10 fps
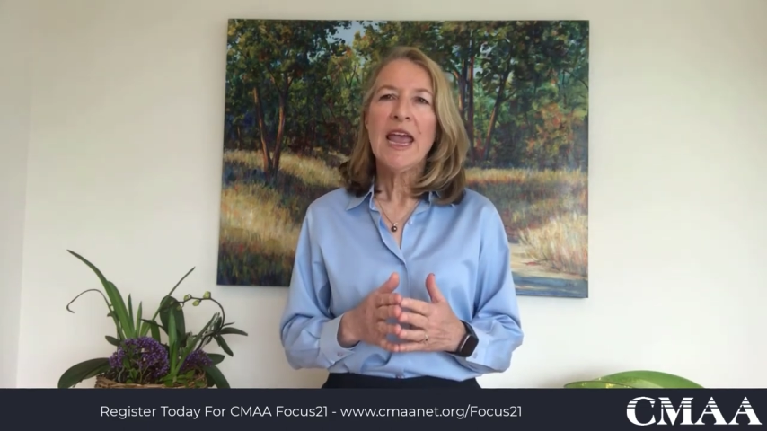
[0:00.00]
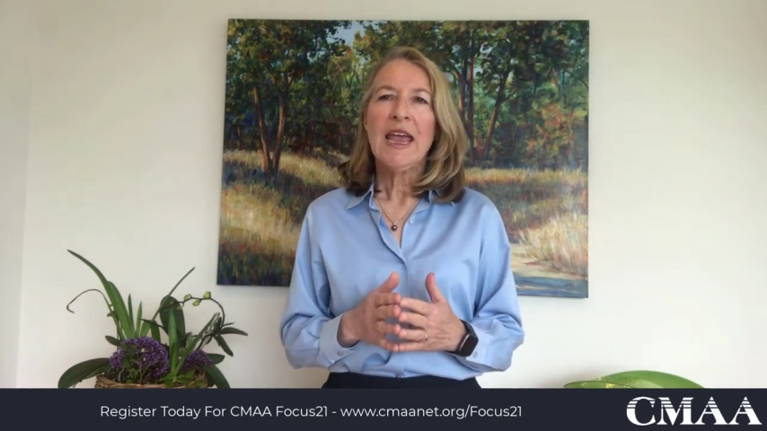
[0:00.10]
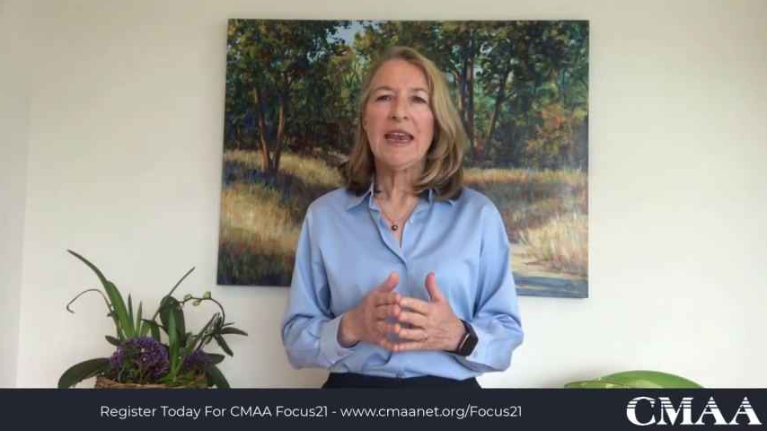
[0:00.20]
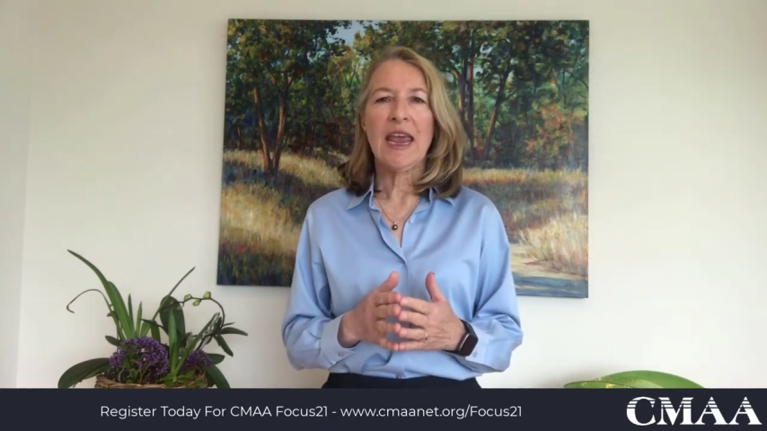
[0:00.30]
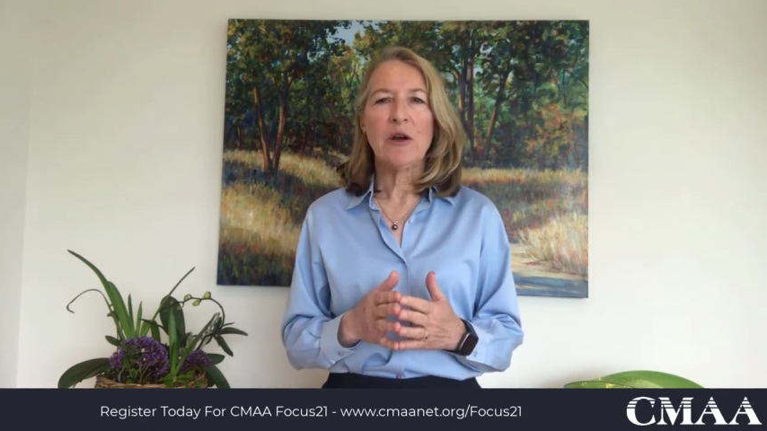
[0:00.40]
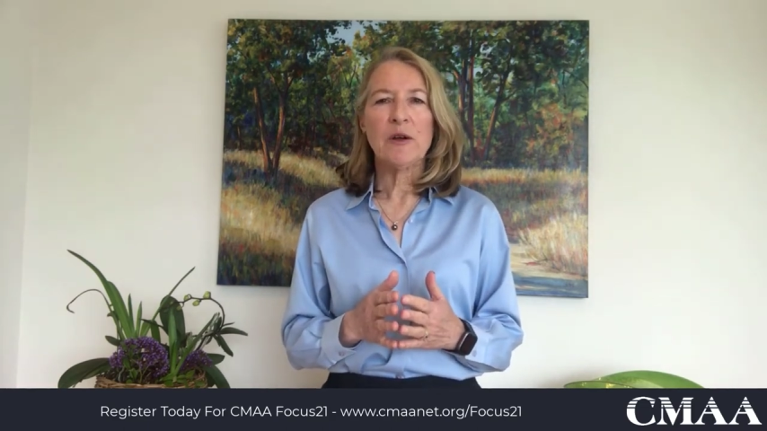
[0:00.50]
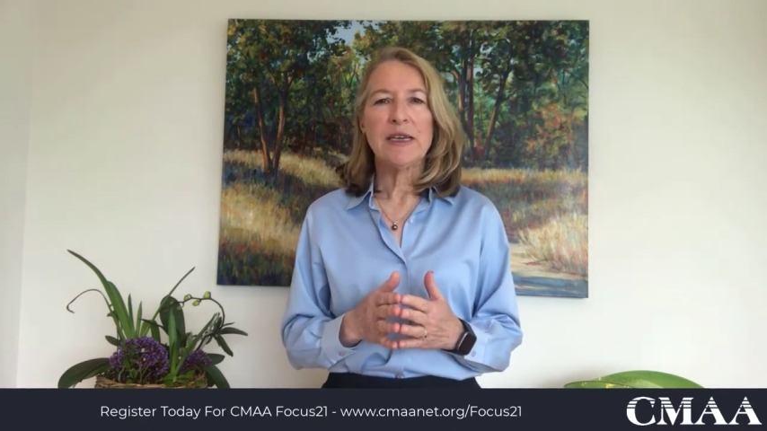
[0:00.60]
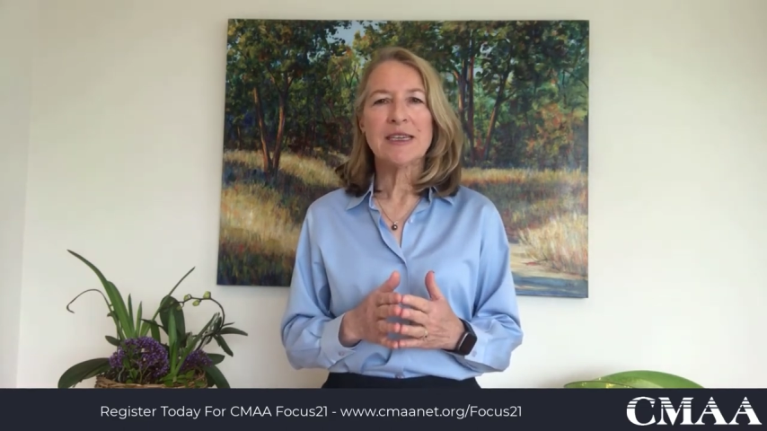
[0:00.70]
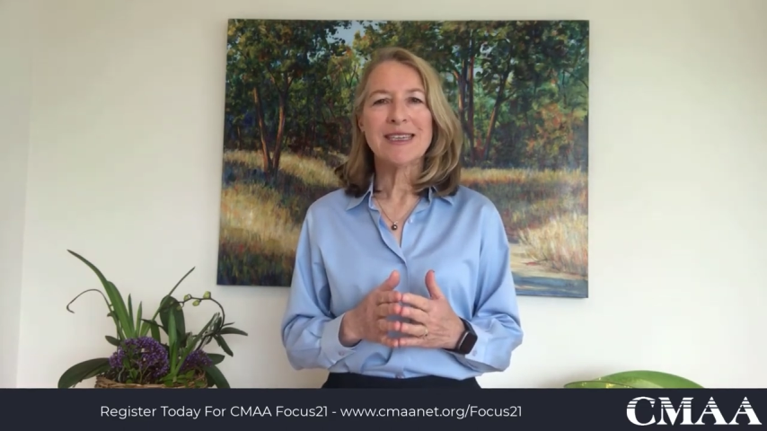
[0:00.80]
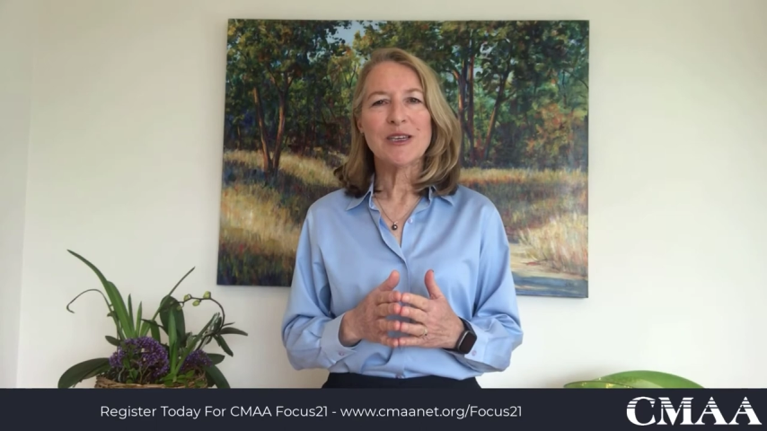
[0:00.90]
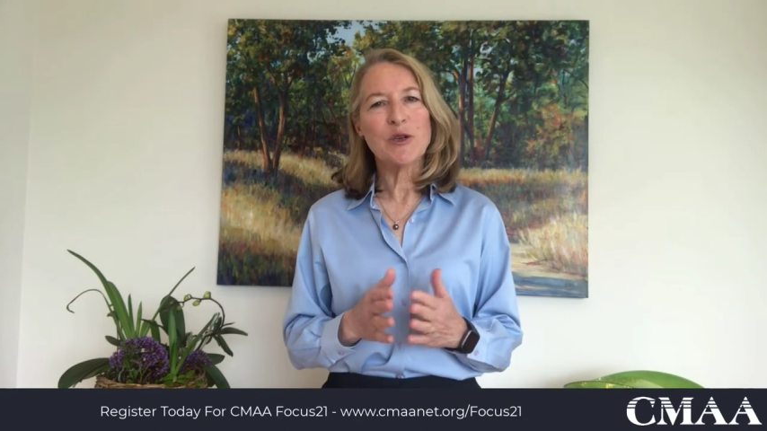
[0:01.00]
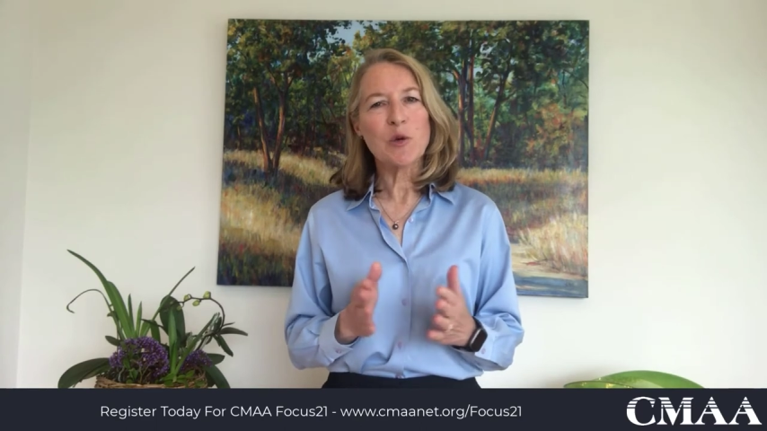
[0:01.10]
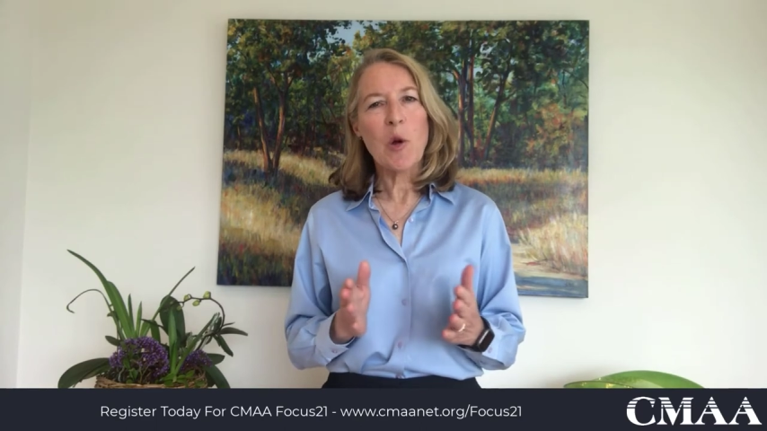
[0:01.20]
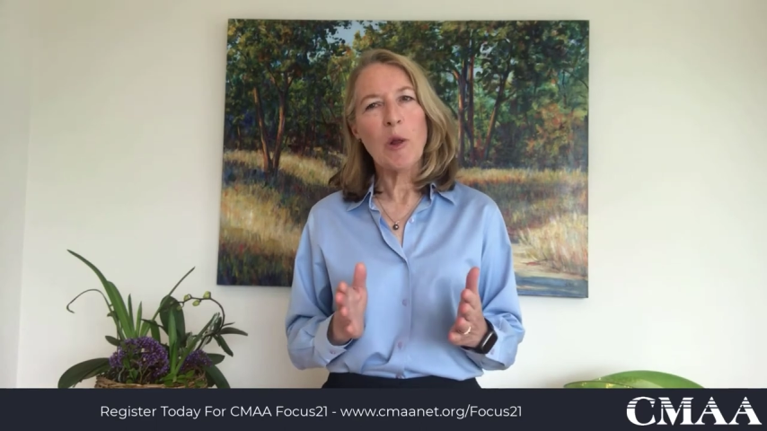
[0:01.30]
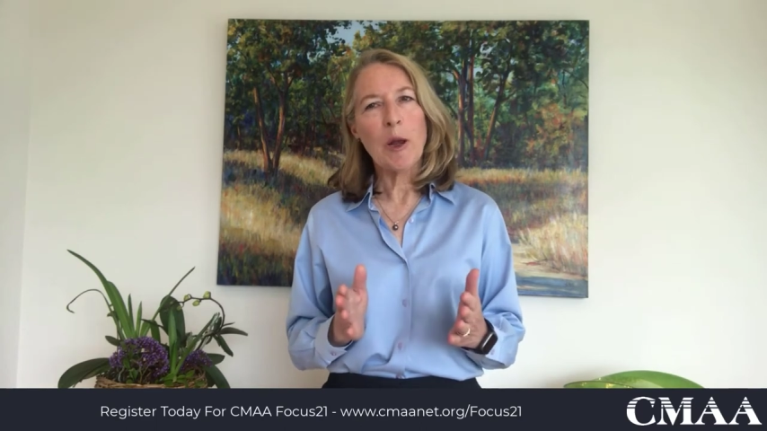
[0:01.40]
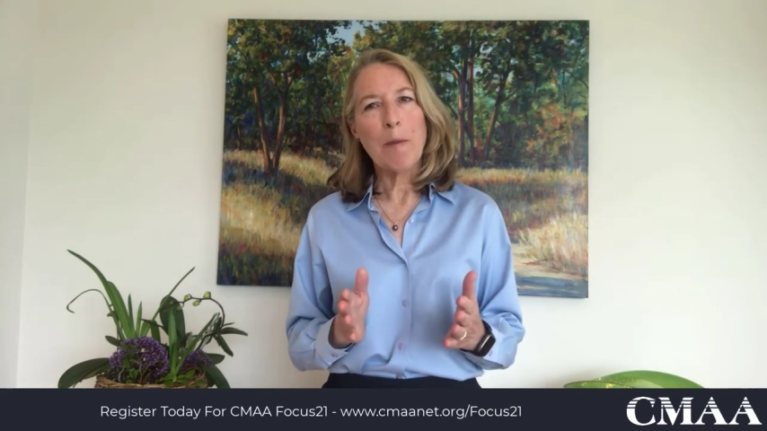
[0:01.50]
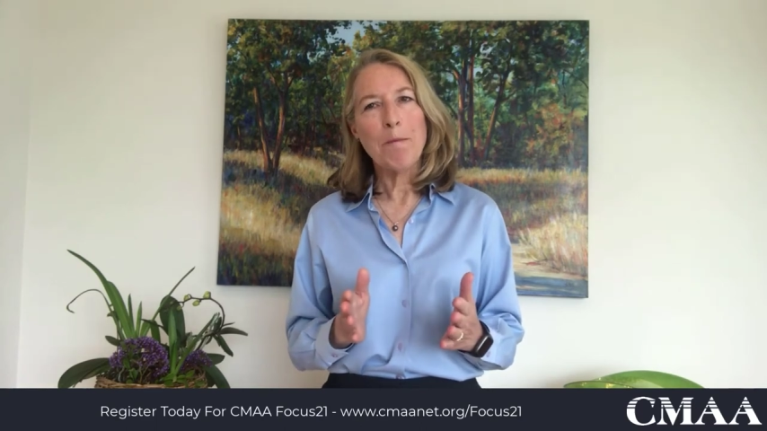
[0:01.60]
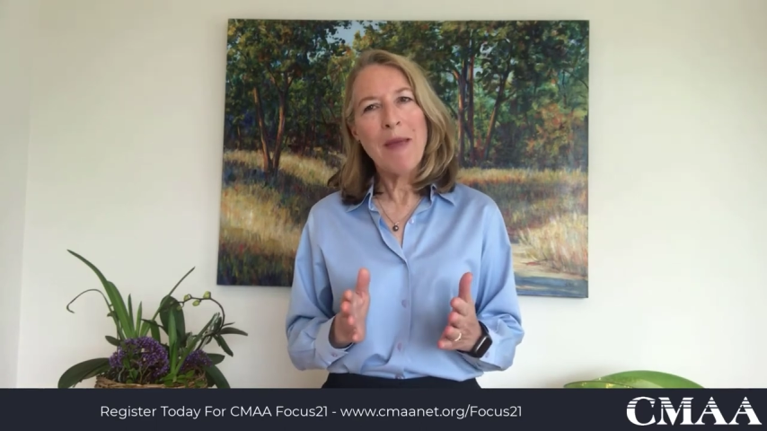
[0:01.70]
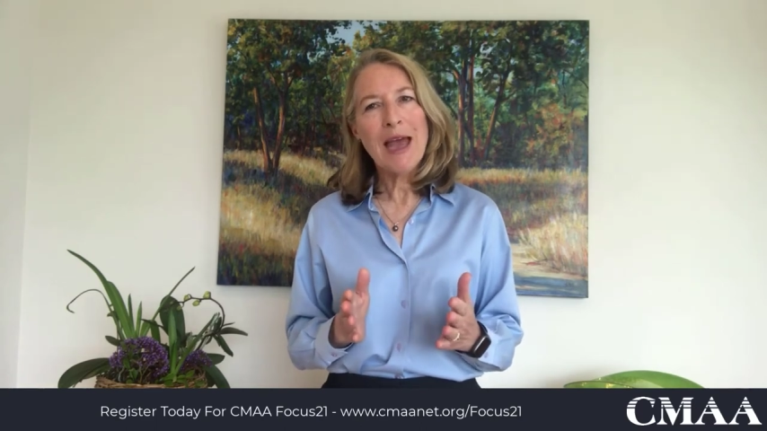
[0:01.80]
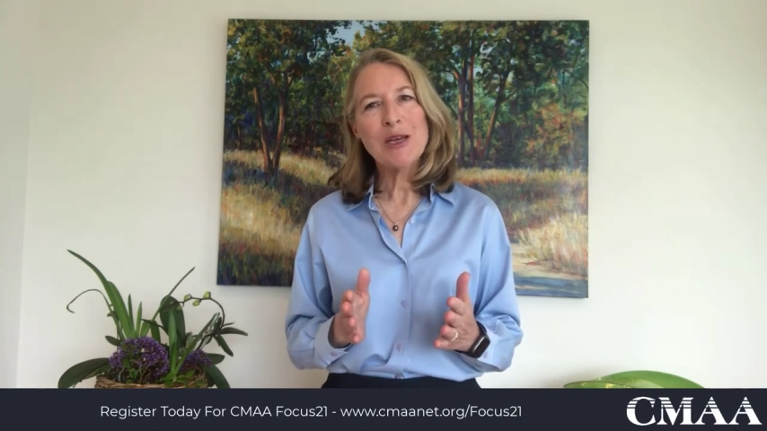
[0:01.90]
in areas such as quality
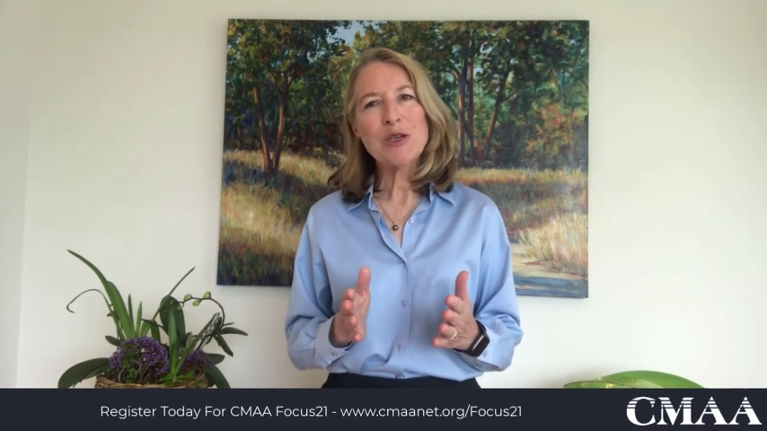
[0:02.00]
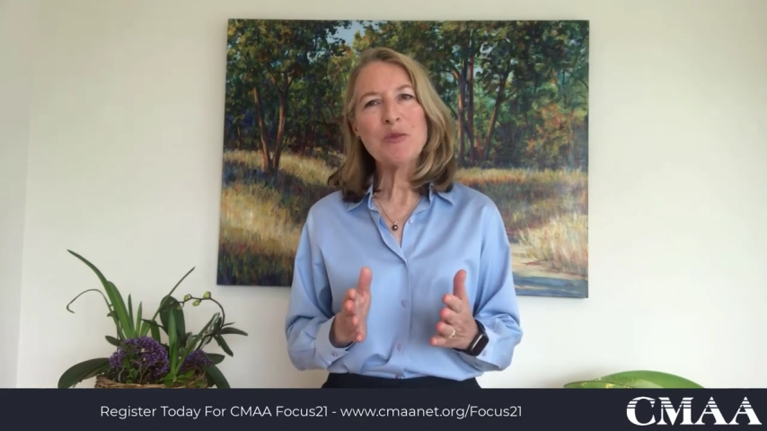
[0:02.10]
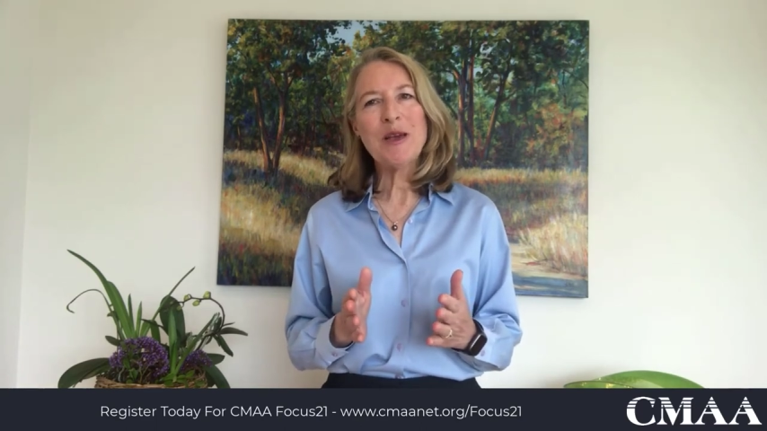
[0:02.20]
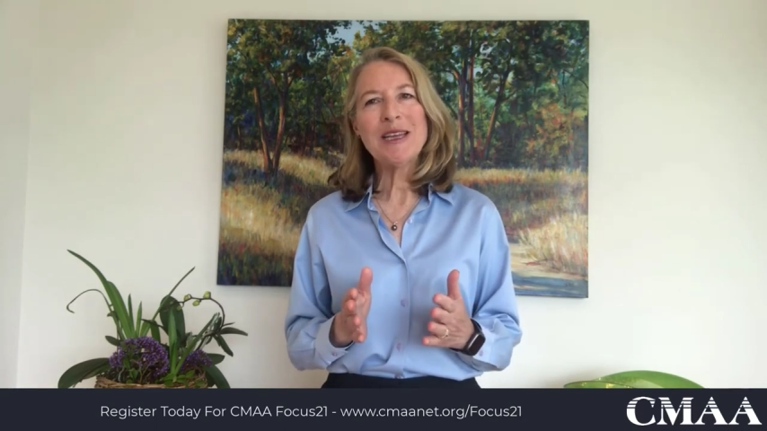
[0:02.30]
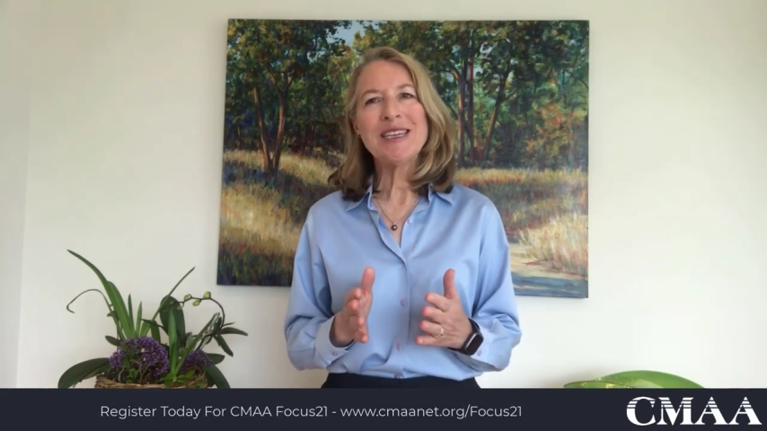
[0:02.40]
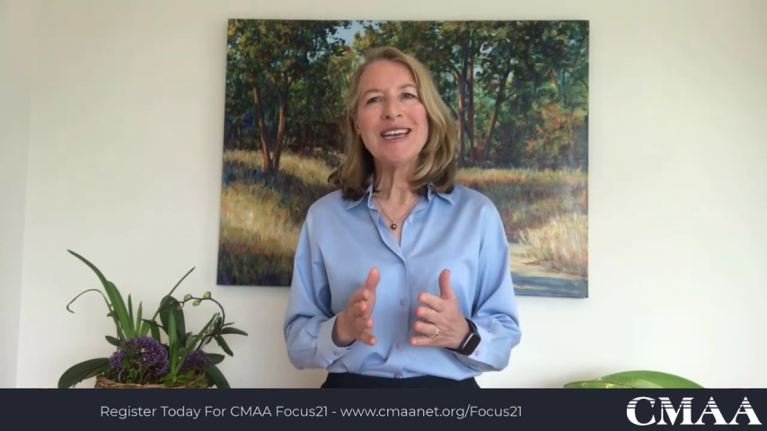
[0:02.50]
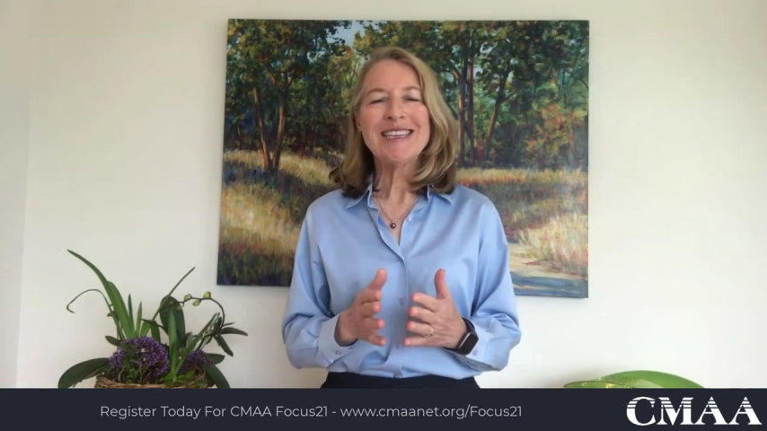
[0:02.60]
management,